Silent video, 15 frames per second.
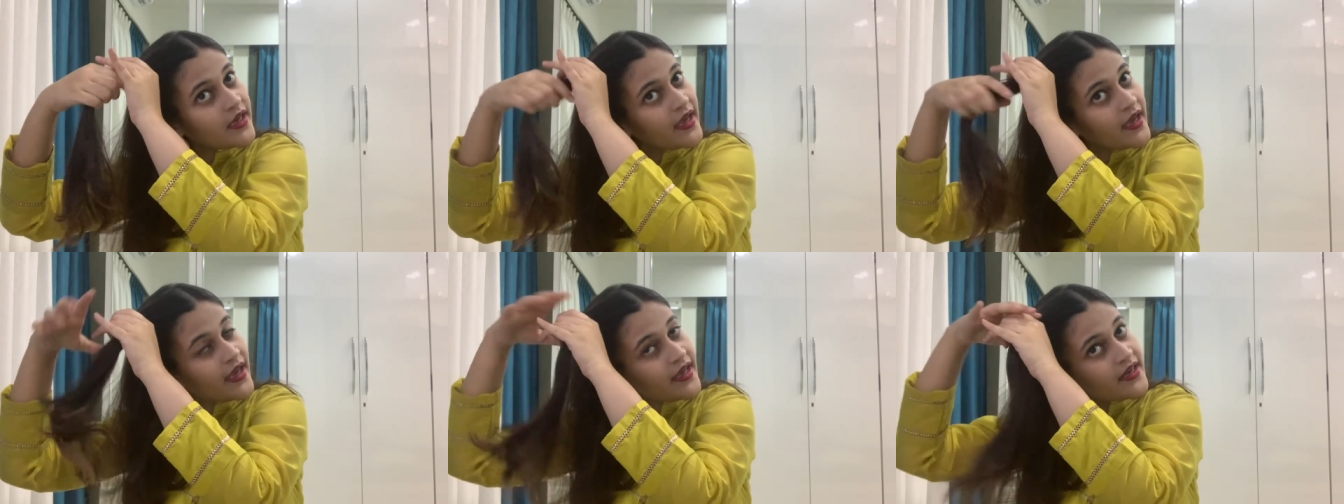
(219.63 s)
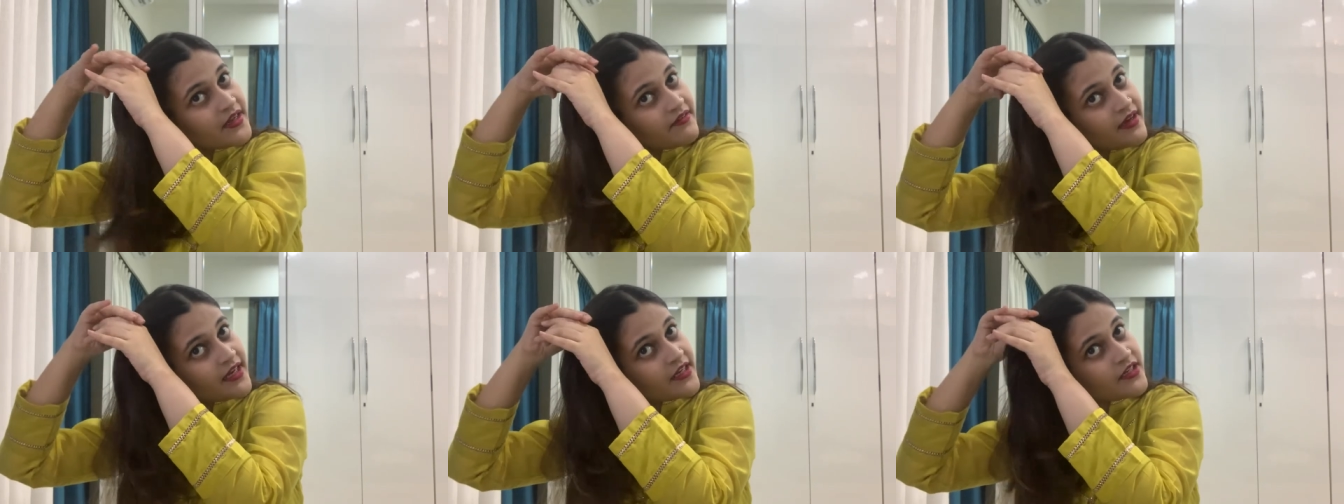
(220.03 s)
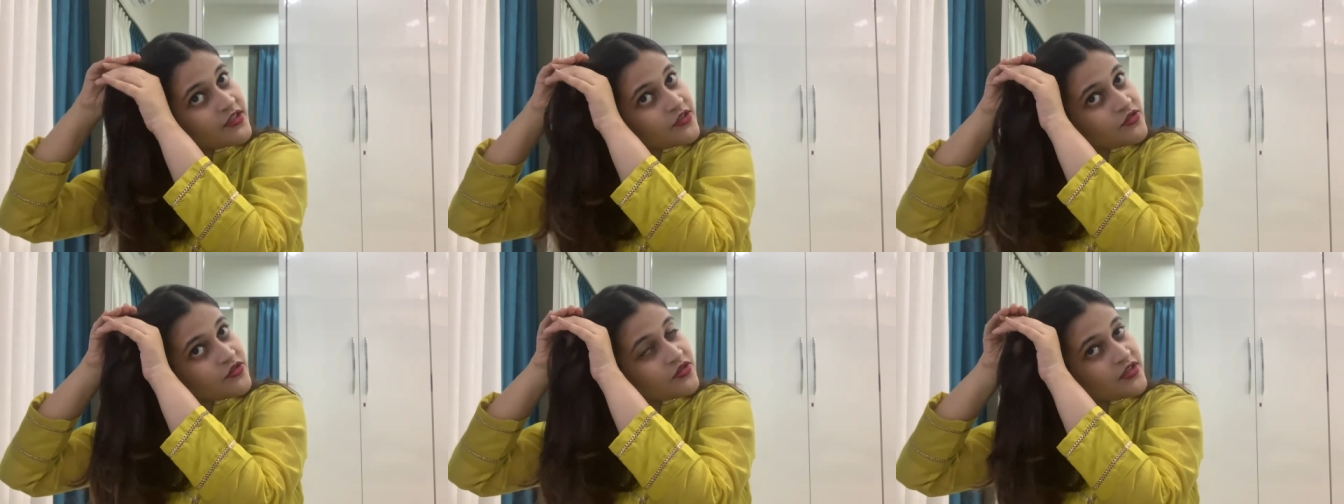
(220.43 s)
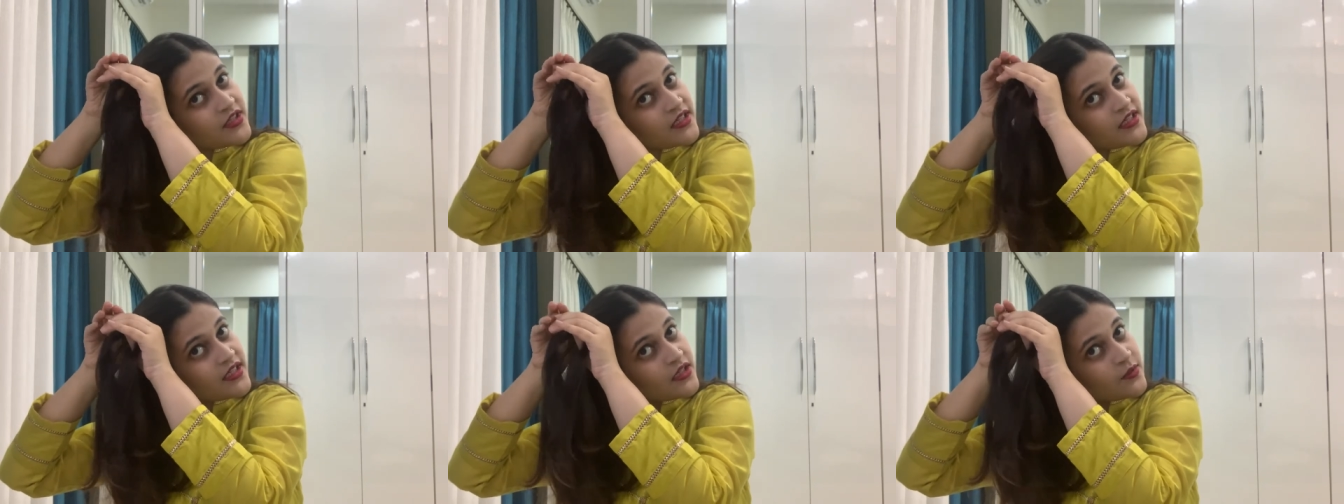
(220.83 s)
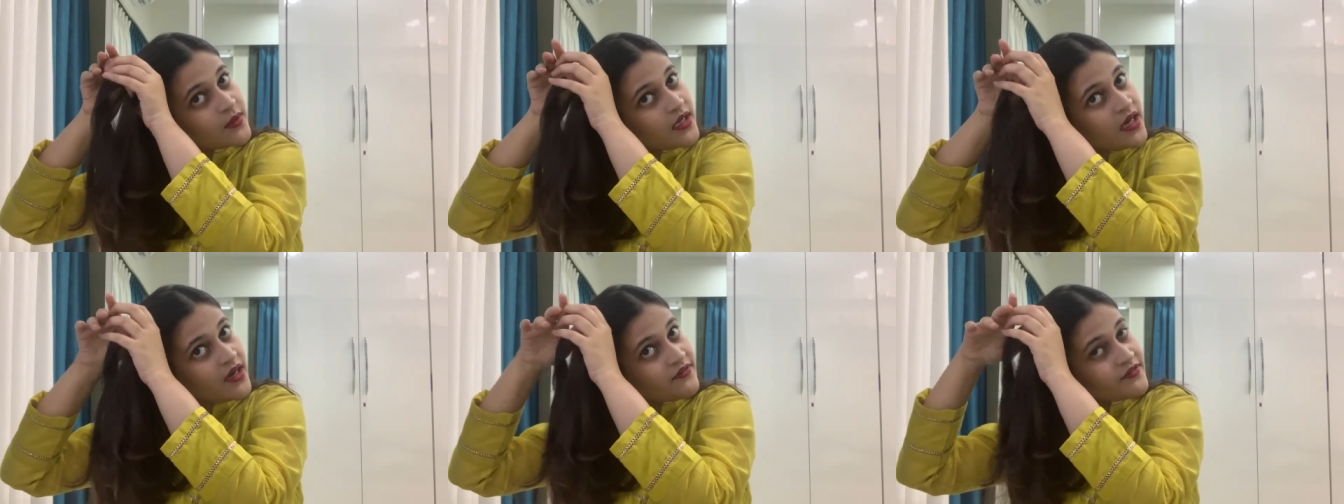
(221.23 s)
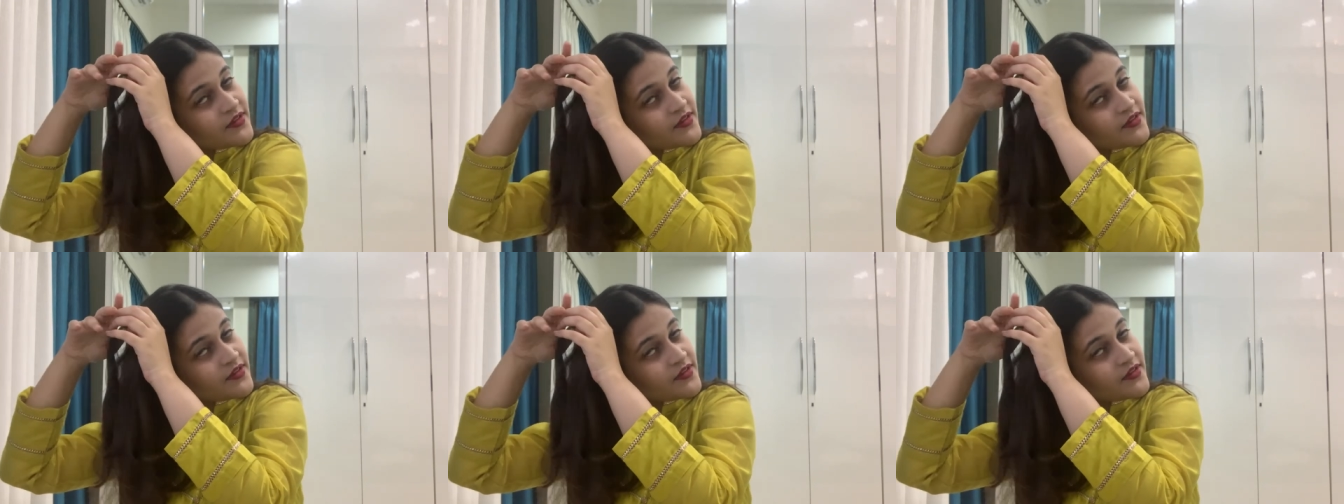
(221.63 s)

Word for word: and divide it into three equal half.